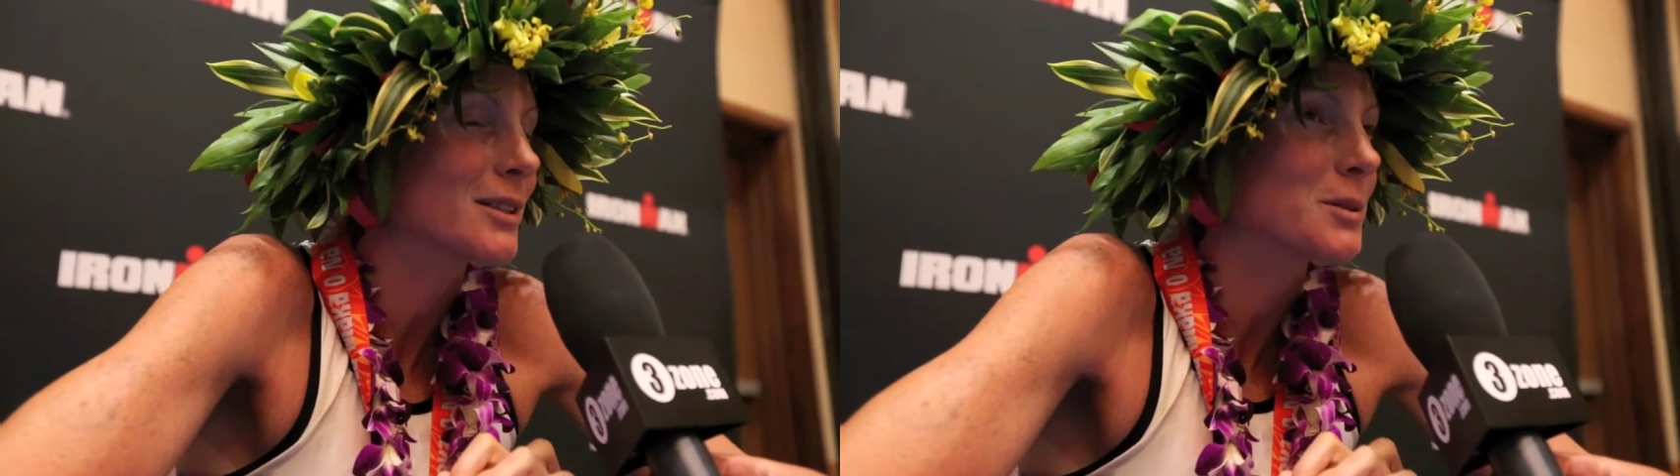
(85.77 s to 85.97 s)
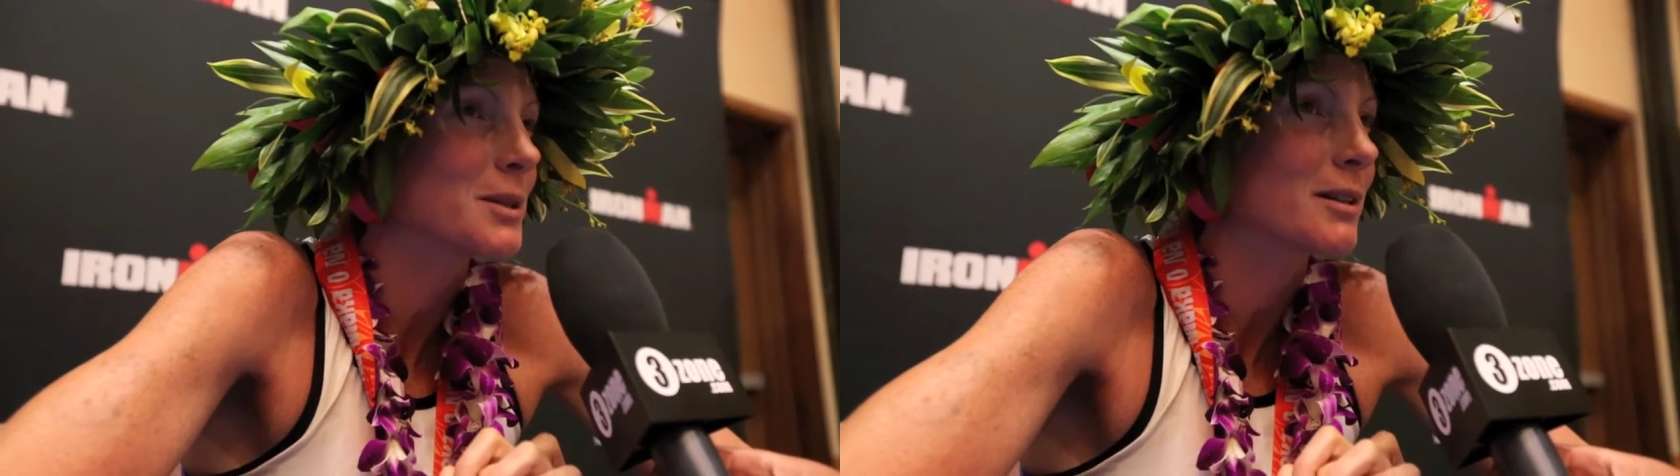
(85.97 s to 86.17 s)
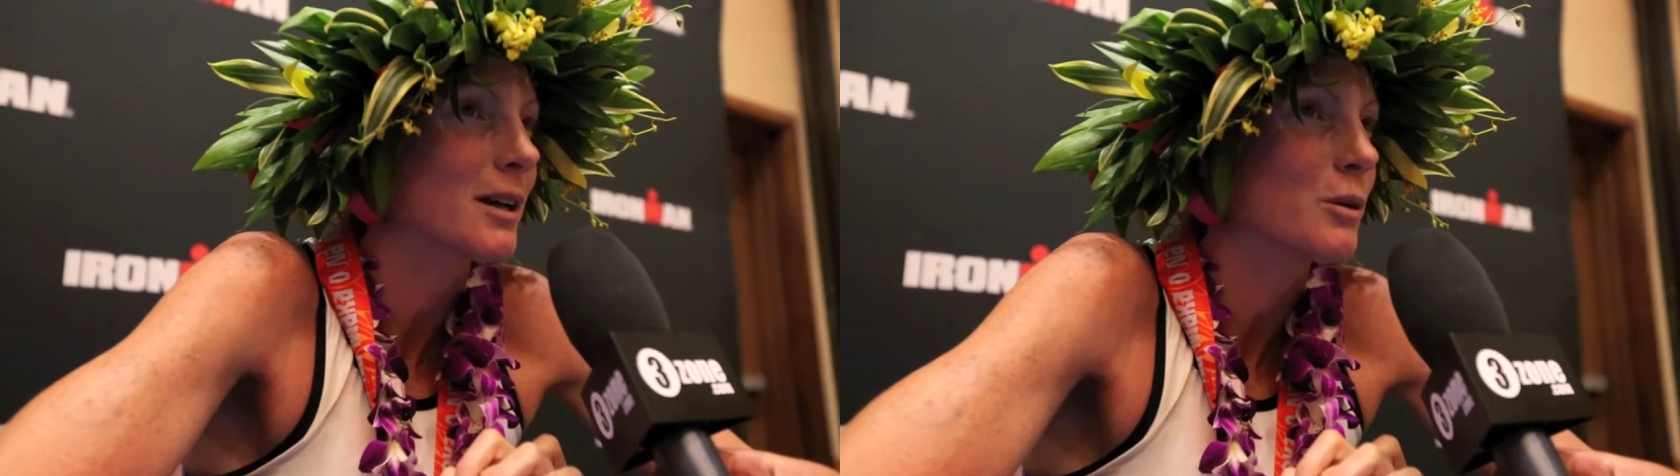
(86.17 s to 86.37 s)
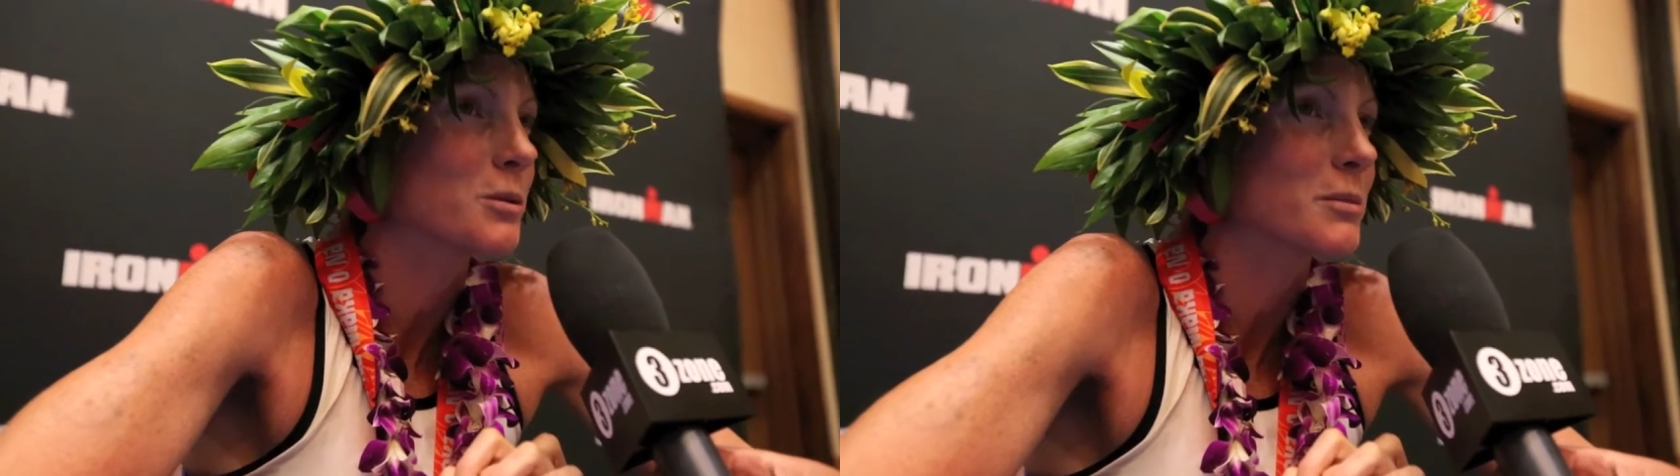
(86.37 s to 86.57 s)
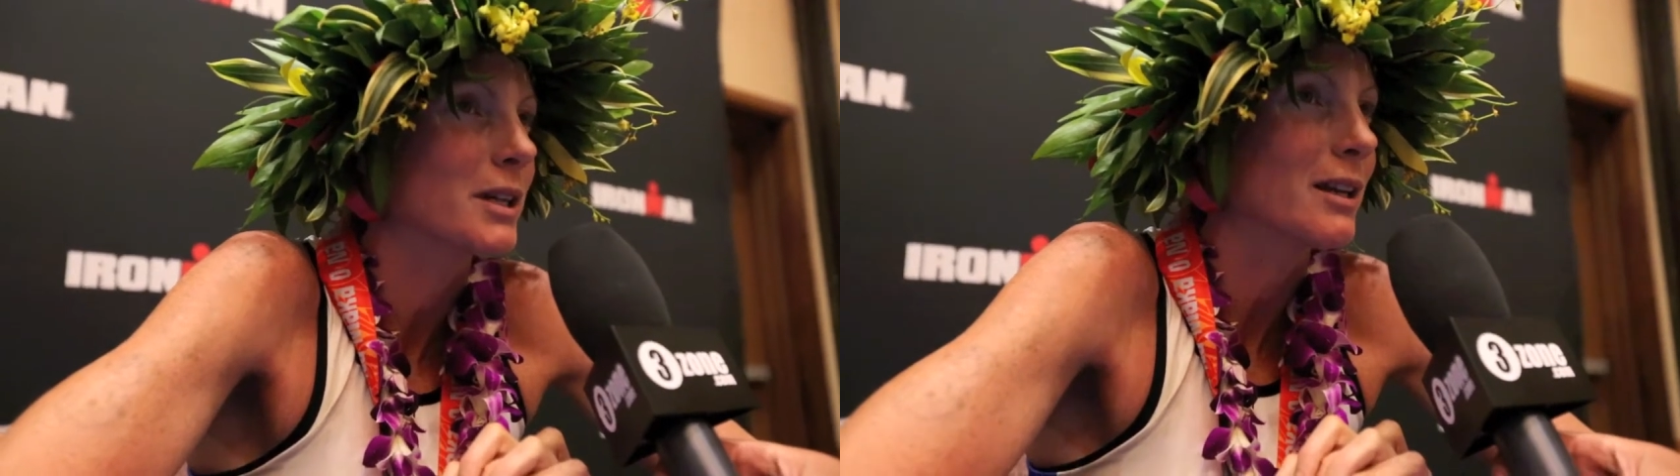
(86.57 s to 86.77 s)
It also
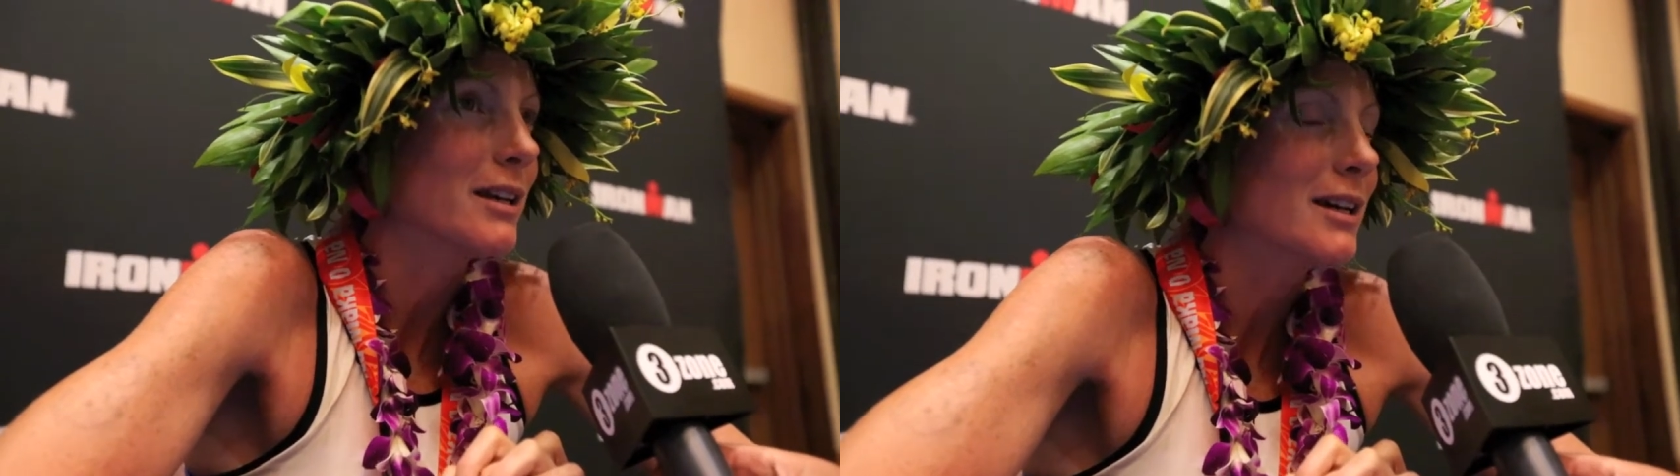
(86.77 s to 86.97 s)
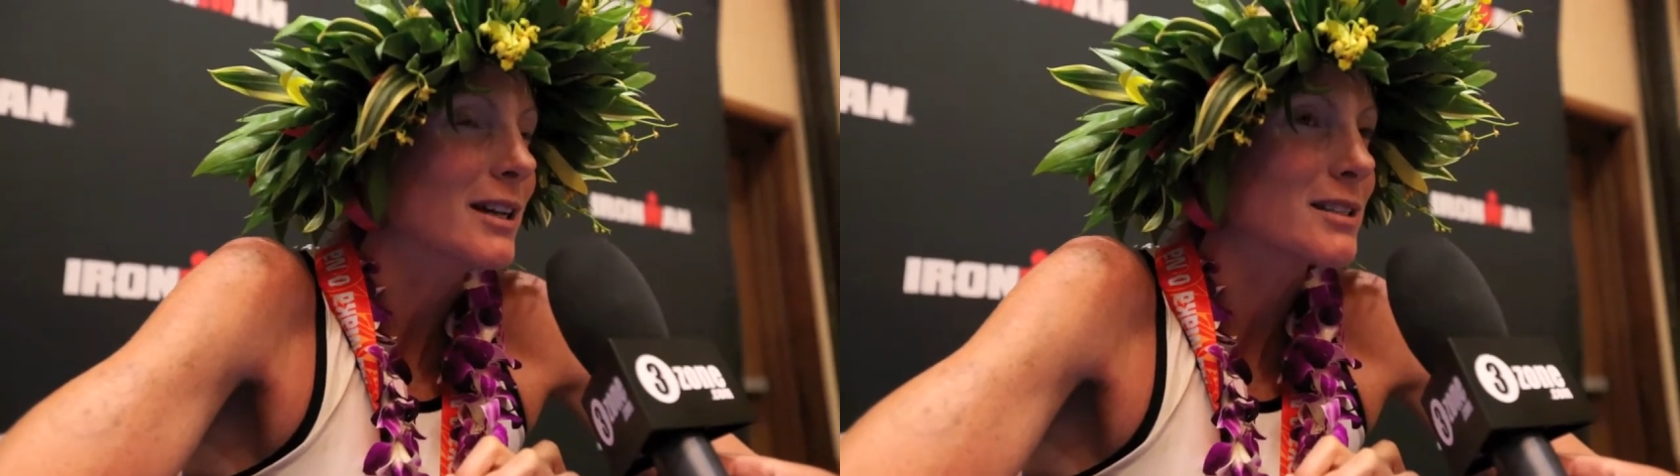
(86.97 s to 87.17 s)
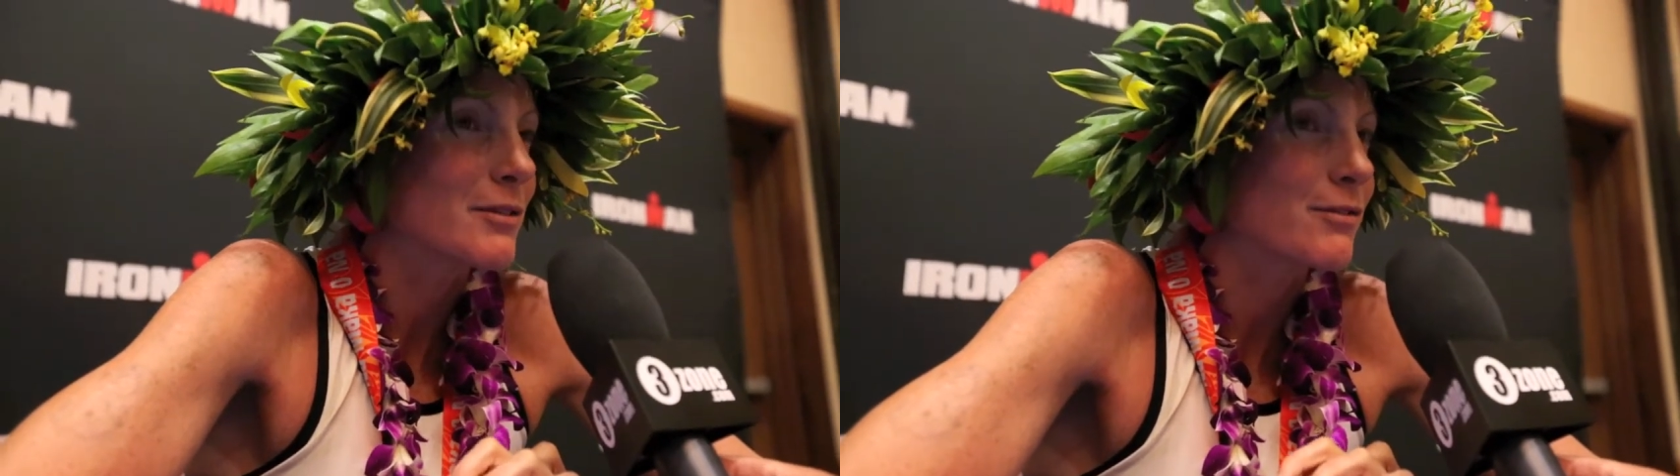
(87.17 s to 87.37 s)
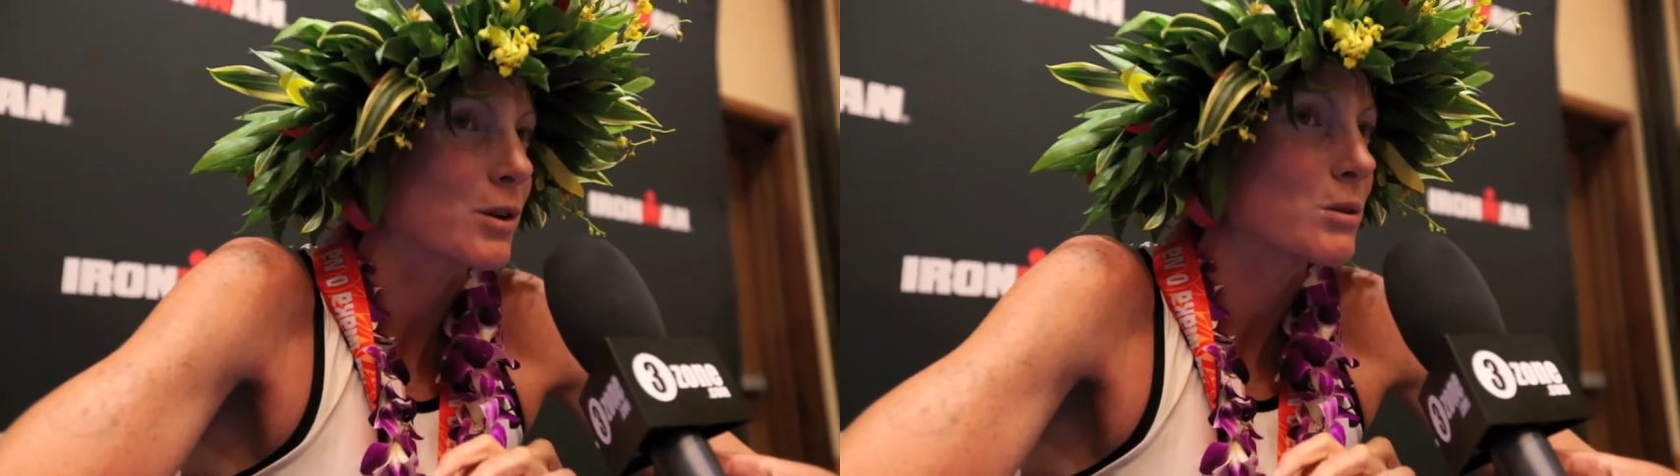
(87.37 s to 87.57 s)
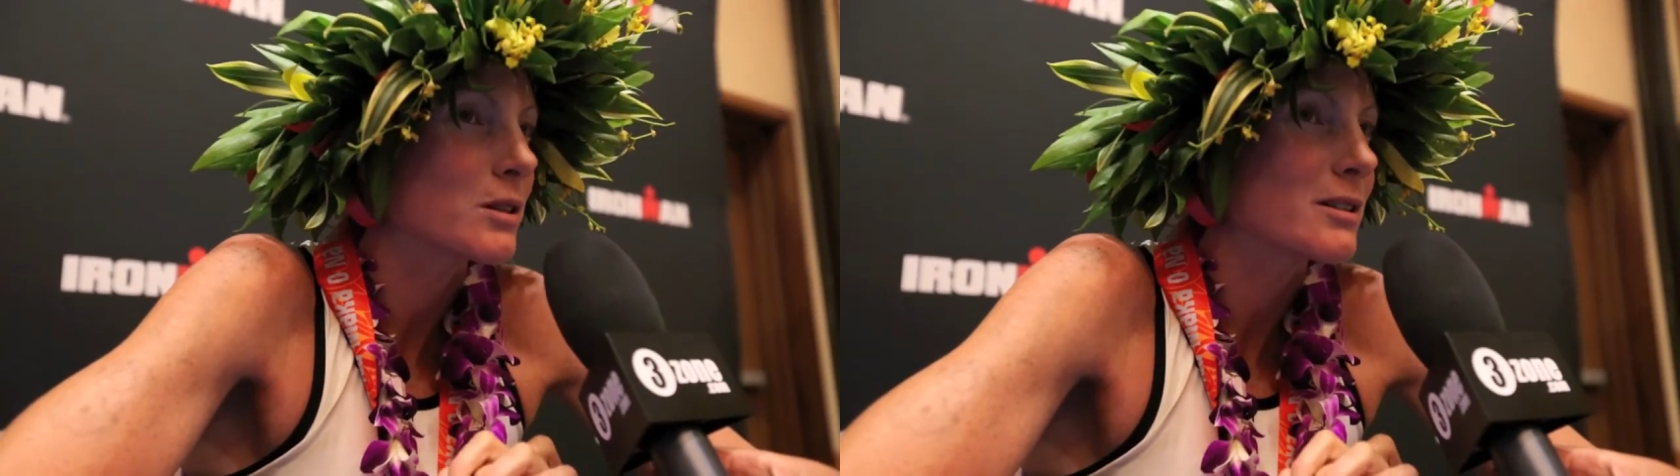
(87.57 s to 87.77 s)
helps me to
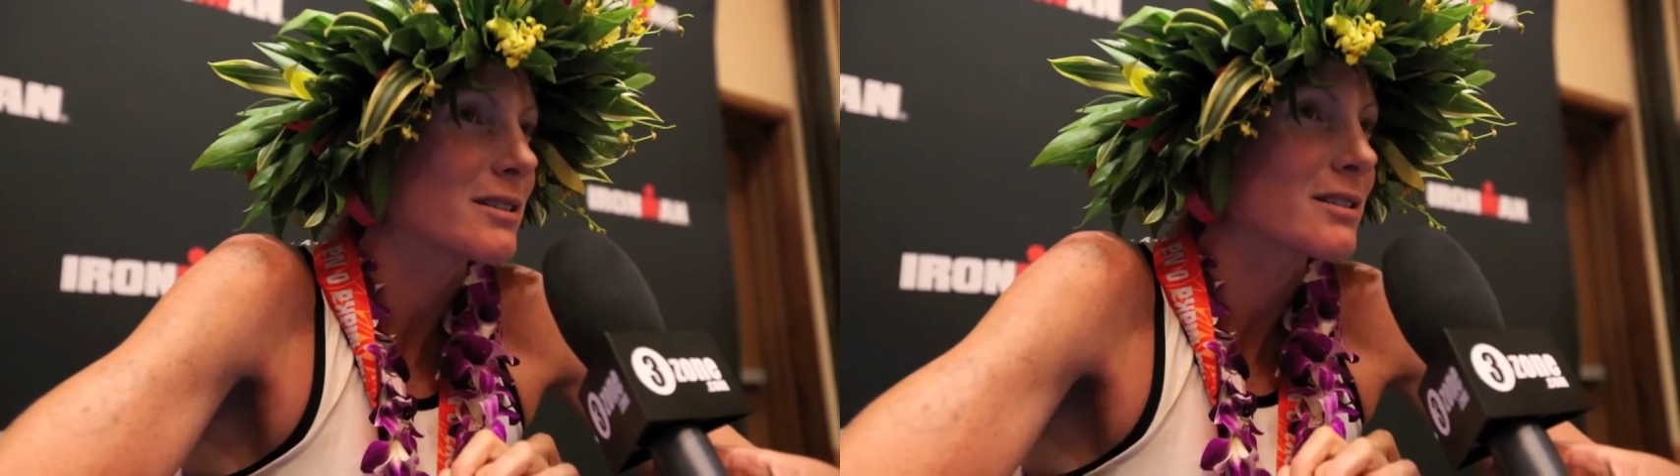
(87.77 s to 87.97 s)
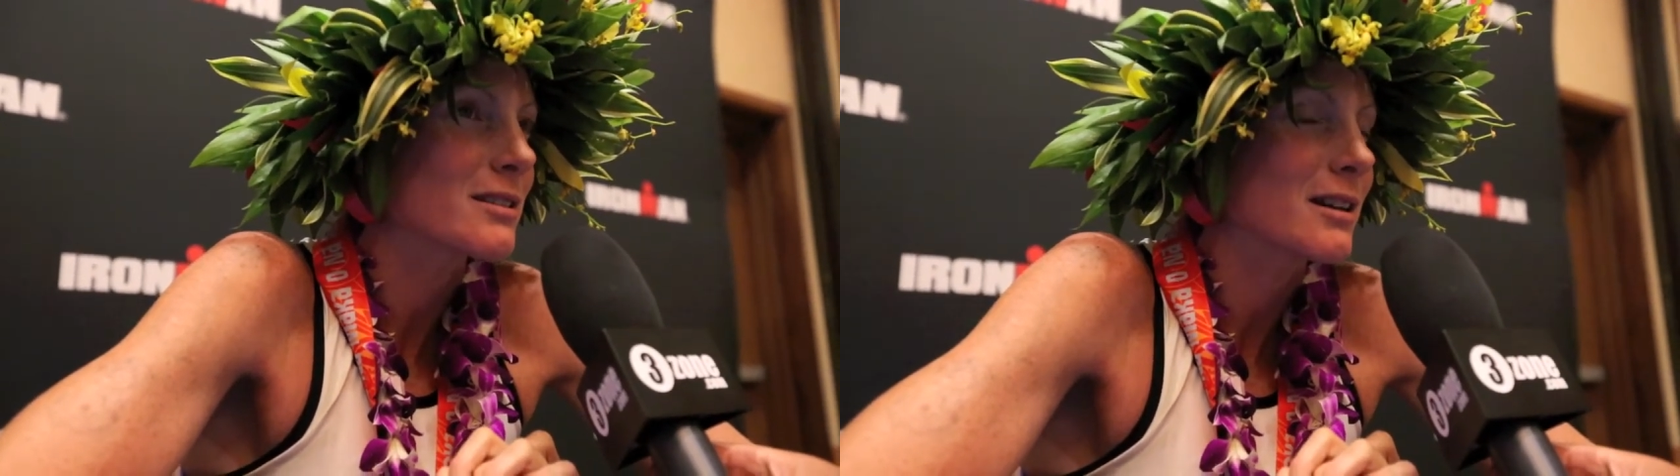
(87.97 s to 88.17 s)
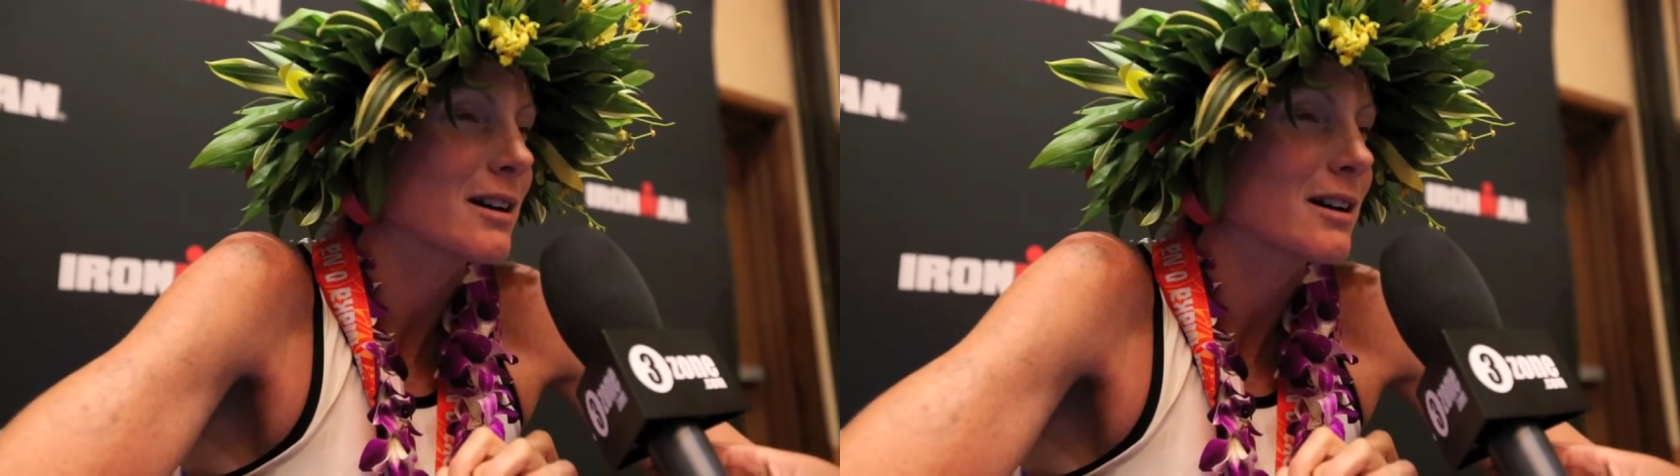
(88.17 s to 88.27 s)
focus.